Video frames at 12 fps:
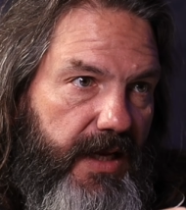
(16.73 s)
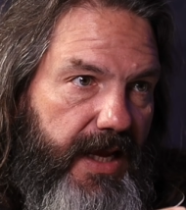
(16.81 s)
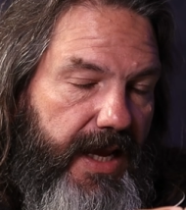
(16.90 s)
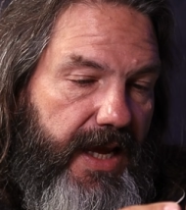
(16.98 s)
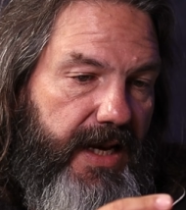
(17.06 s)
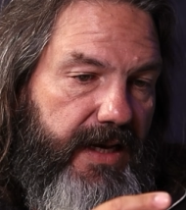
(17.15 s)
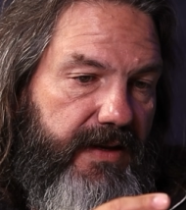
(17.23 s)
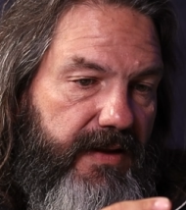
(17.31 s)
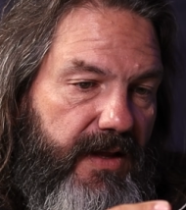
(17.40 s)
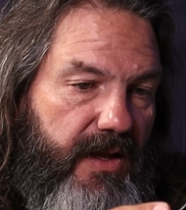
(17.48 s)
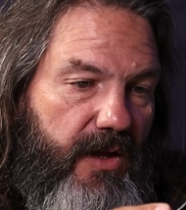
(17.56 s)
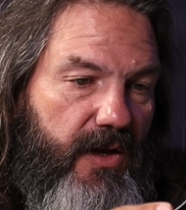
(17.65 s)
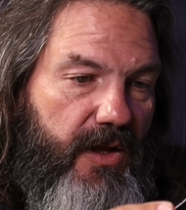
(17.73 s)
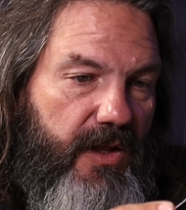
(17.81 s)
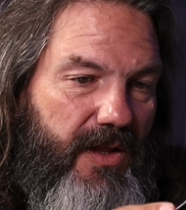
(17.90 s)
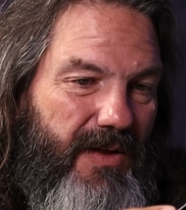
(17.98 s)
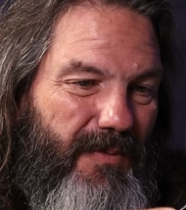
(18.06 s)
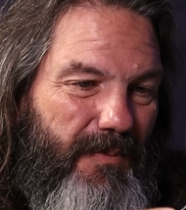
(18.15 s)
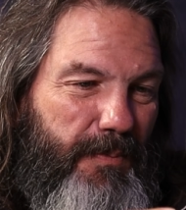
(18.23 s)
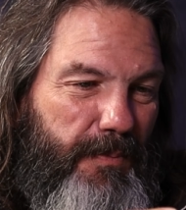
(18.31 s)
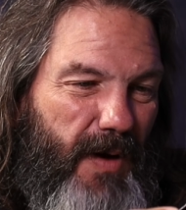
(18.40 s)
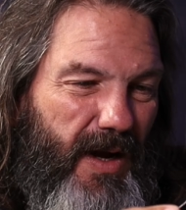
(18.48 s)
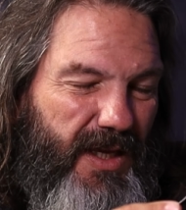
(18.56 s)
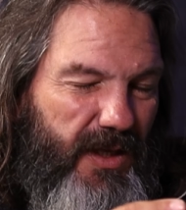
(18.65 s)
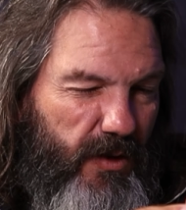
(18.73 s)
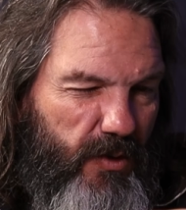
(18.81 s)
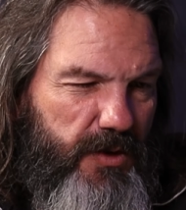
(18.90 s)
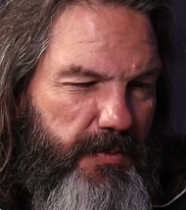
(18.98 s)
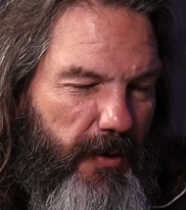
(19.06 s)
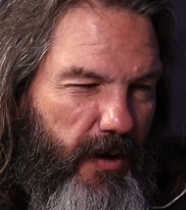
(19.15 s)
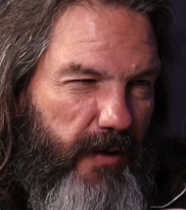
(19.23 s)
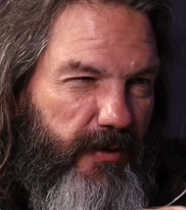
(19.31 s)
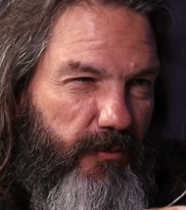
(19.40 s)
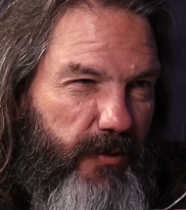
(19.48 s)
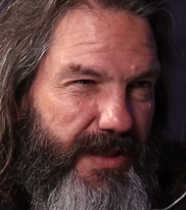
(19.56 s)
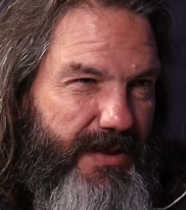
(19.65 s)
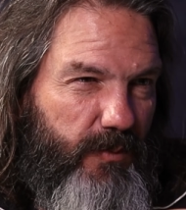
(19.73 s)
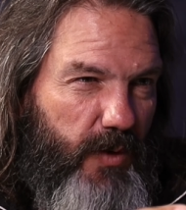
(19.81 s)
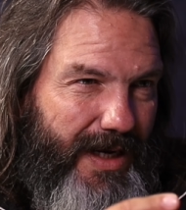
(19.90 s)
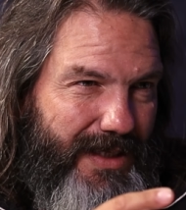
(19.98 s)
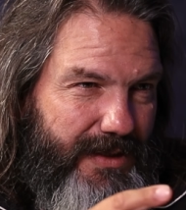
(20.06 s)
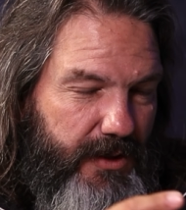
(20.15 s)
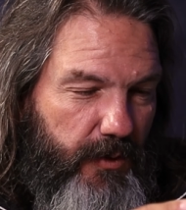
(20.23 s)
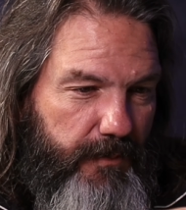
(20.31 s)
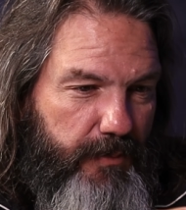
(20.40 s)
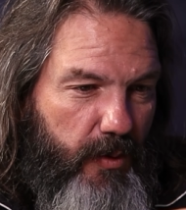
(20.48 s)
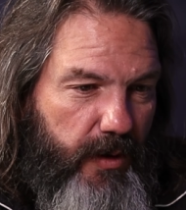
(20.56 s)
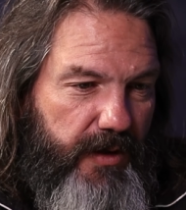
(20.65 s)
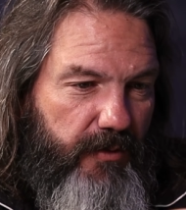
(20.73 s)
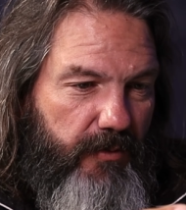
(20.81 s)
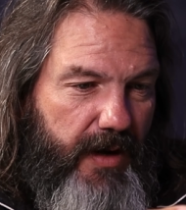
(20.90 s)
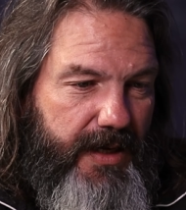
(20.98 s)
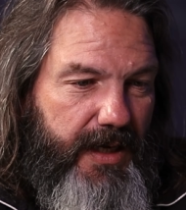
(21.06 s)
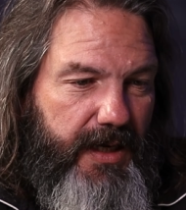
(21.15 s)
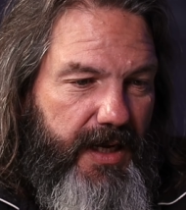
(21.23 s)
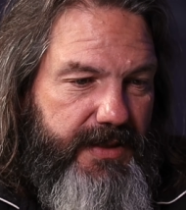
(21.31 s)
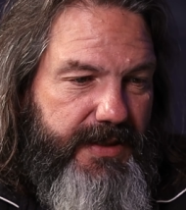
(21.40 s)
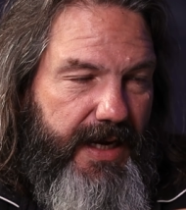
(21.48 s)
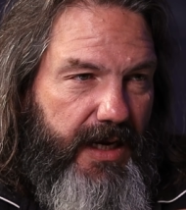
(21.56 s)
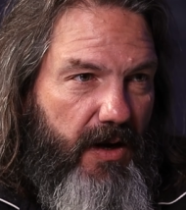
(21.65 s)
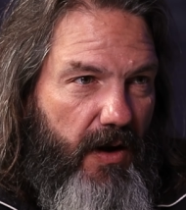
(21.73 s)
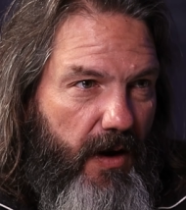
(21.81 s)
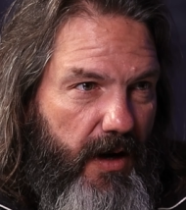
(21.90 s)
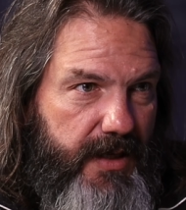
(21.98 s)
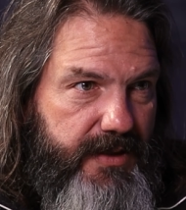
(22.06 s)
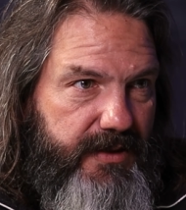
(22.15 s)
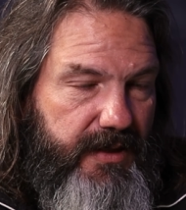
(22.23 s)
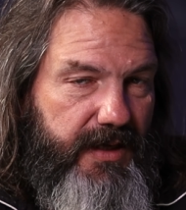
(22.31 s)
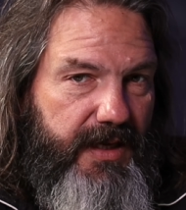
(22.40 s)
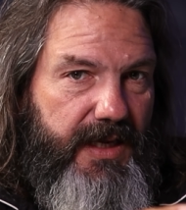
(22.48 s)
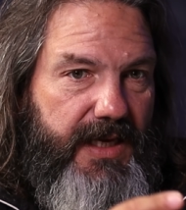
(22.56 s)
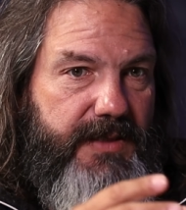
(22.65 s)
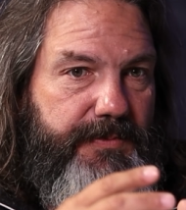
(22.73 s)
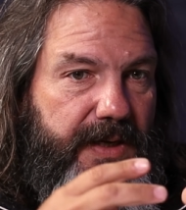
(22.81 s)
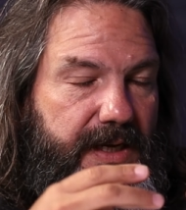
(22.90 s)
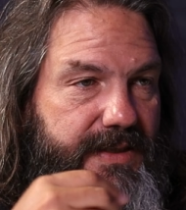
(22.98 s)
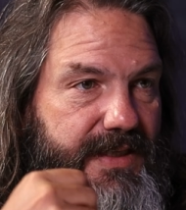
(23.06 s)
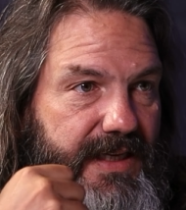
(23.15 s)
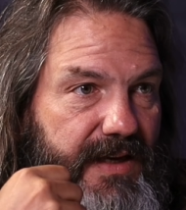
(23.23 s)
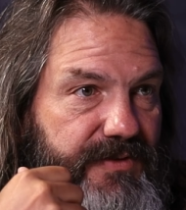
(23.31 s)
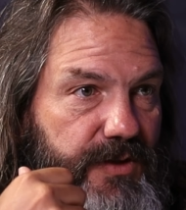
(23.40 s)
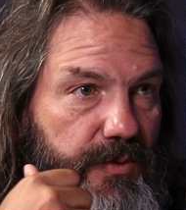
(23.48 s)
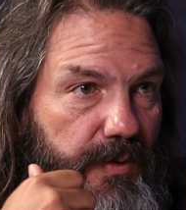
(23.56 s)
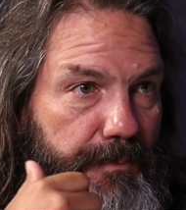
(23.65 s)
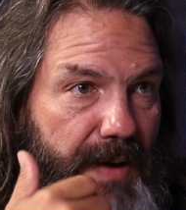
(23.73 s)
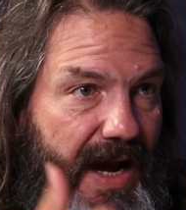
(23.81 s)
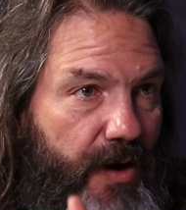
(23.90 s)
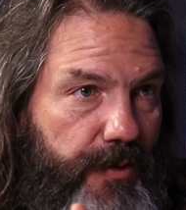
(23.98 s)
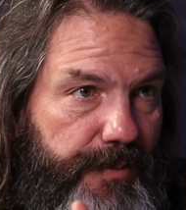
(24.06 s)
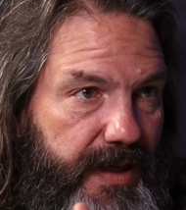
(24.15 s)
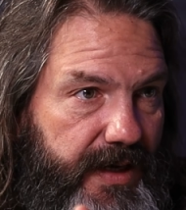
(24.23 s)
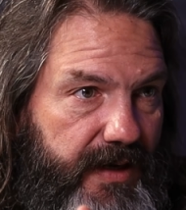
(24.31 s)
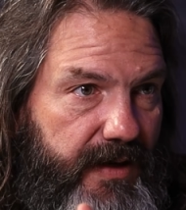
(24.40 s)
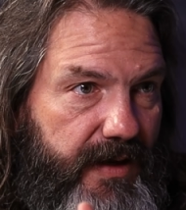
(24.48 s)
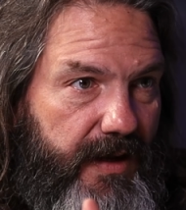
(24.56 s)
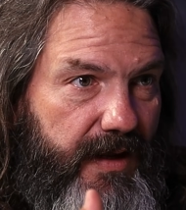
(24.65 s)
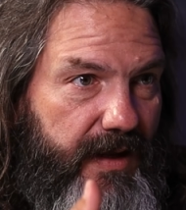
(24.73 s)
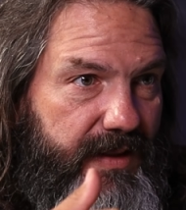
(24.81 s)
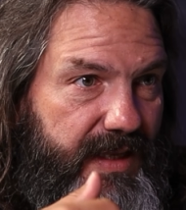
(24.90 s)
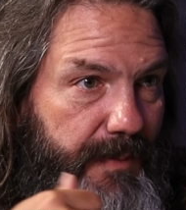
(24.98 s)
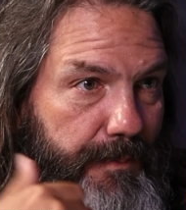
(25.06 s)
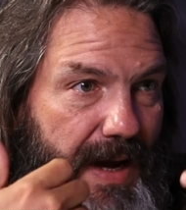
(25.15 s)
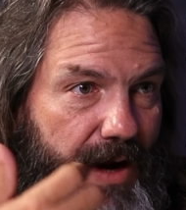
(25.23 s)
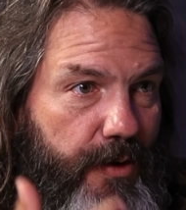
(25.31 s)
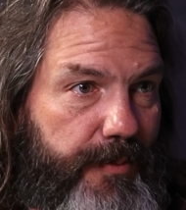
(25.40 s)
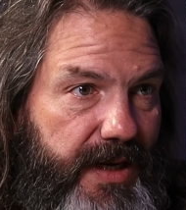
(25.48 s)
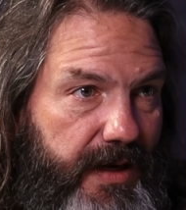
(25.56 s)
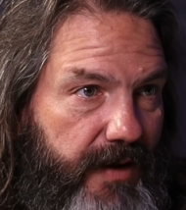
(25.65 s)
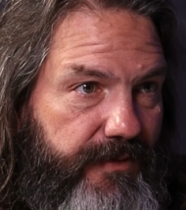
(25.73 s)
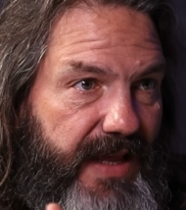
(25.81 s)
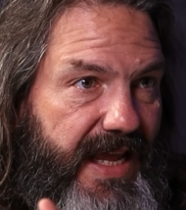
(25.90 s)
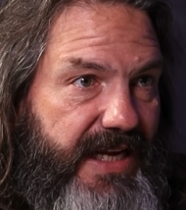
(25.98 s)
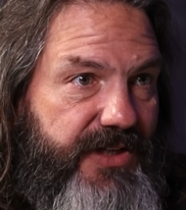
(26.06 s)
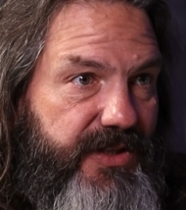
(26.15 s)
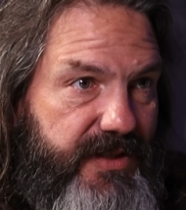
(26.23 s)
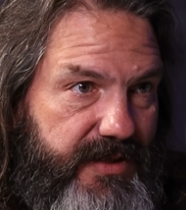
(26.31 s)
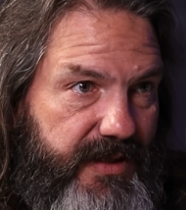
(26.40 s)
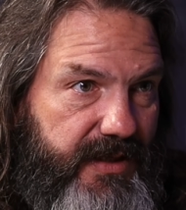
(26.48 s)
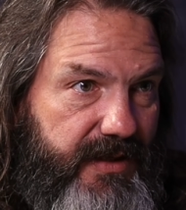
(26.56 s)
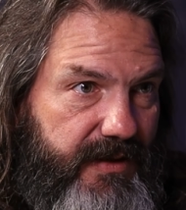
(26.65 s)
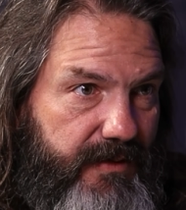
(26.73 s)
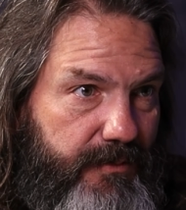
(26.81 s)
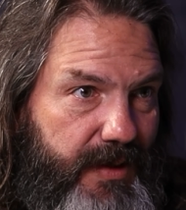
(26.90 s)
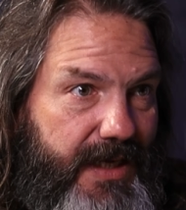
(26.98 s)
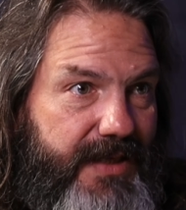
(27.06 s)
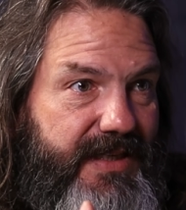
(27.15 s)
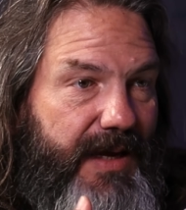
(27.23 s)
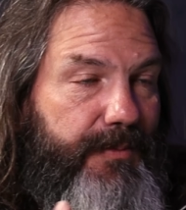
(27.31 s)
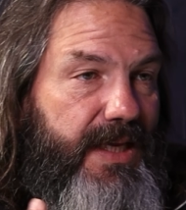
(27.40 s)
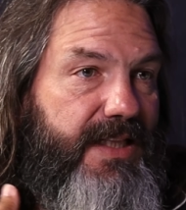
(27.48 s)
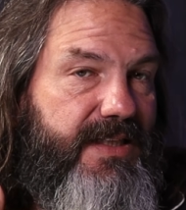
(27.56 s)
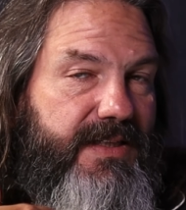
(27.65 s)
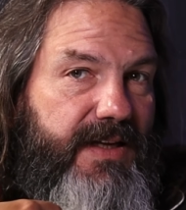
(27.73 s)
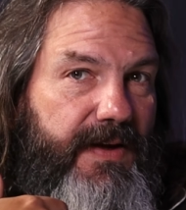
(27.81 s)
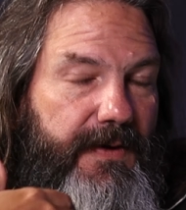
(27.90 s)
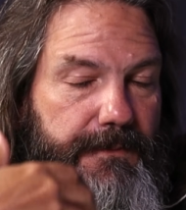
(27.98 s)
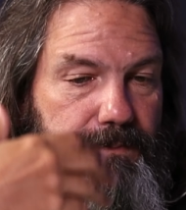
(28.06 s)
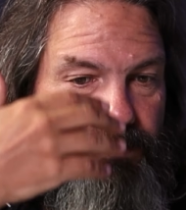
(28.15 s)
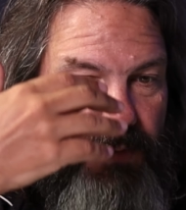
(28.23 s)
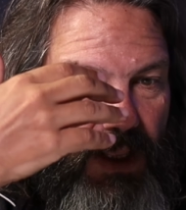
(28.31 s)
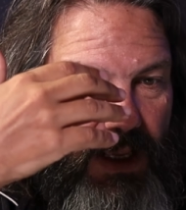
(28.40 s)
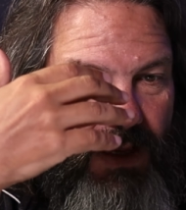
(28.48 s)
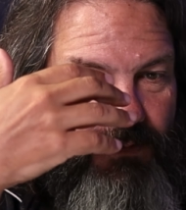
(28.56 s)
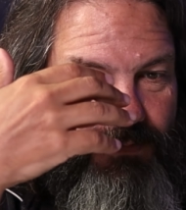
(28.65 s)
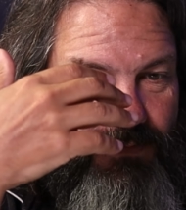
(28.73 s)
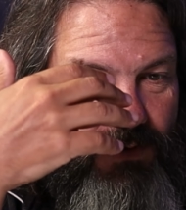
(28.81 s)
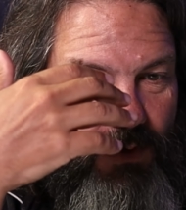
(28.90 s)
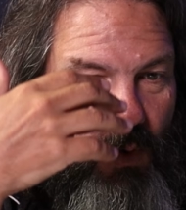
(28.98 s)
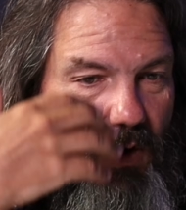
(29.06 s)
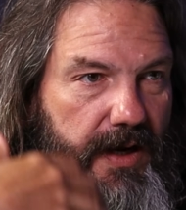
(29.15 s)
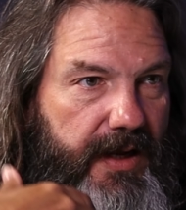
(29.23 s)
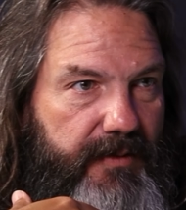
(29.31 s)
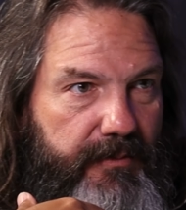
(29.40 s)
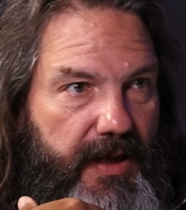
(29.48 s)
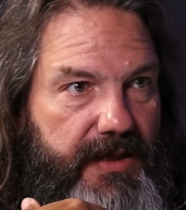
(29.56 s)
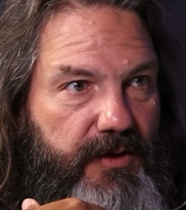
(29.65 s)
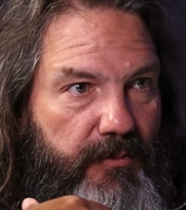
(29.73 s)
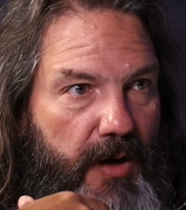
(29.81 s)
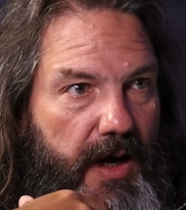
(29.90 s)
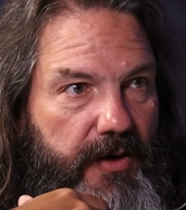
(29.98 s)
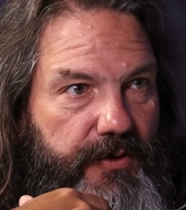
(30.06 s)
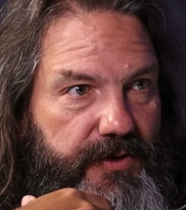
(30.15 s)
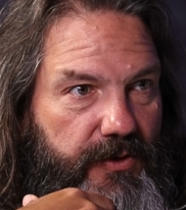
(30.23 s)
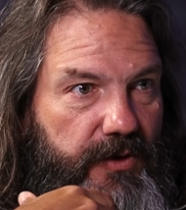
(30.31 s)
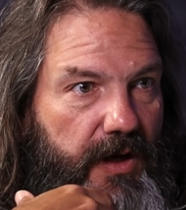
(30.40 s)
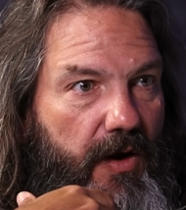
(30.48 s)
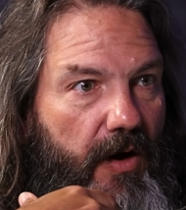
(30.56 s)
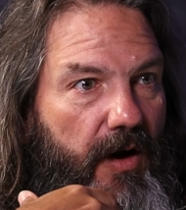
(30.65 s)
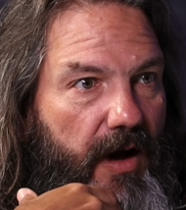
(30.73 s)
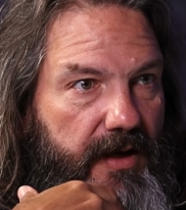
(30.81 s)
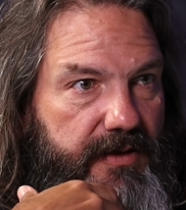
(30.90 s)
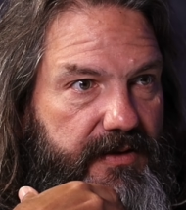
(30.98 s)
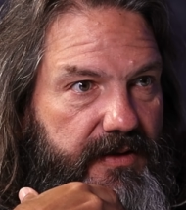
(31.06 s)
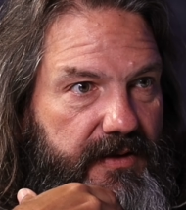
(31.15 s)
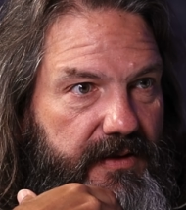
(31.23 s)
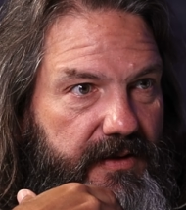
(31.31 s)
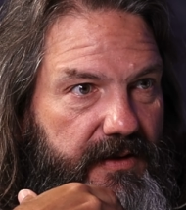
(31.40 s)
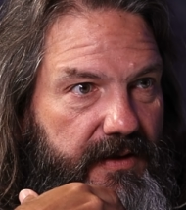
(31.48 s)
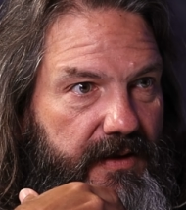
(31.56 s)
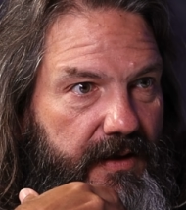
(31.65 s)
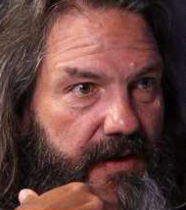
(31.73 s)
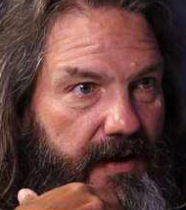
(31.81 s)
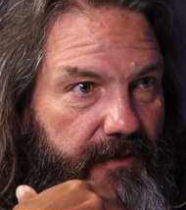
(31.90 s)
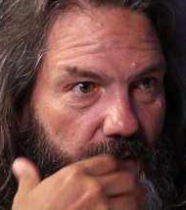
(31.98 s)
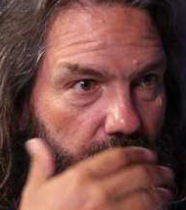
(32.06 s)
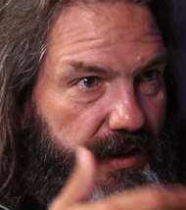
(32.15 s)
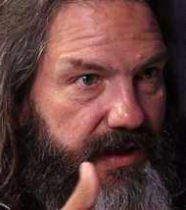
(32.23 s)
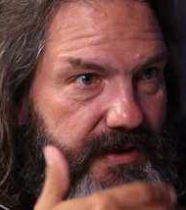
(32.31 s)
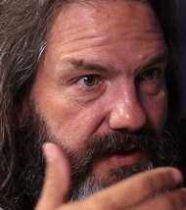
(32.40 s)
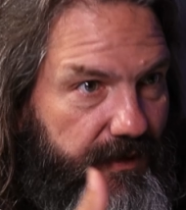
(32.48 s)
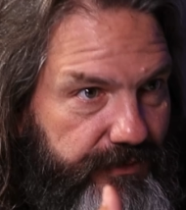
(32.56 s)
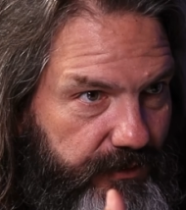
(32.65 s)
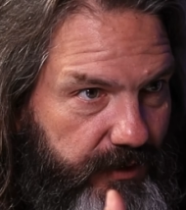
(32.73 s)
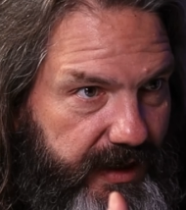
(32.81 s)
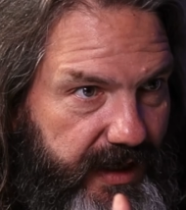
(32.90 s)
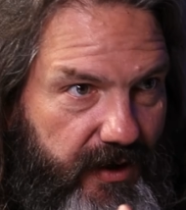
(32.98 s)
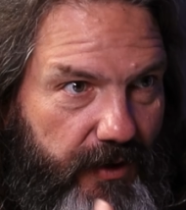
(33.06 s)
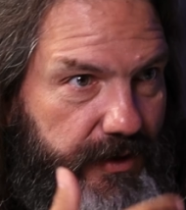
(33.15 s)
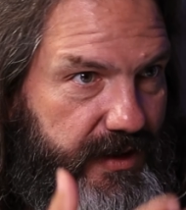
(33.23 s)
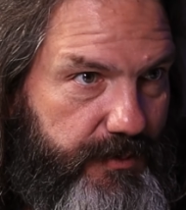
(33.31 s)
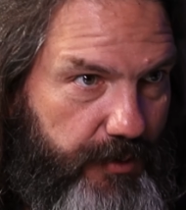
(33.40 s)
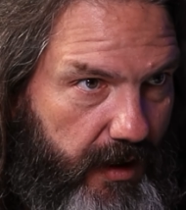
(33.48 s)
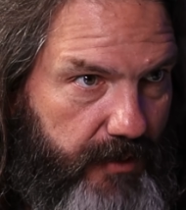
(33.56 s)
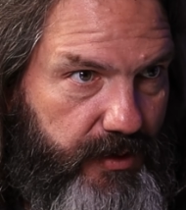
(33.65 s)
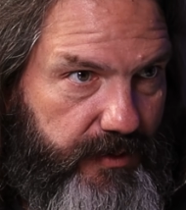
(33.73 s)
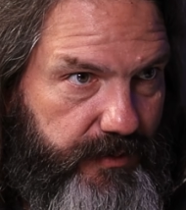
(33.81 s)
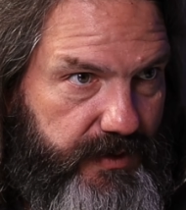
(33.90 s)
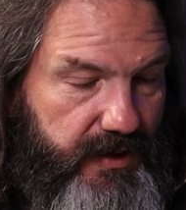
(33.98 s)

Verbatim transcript: And a huge part of the reason why it's so important to recognize that cause is because it gives you empowerment, the empowerment of agency, because that means if your hidden mental models are the cause of all this suffering and all these problems,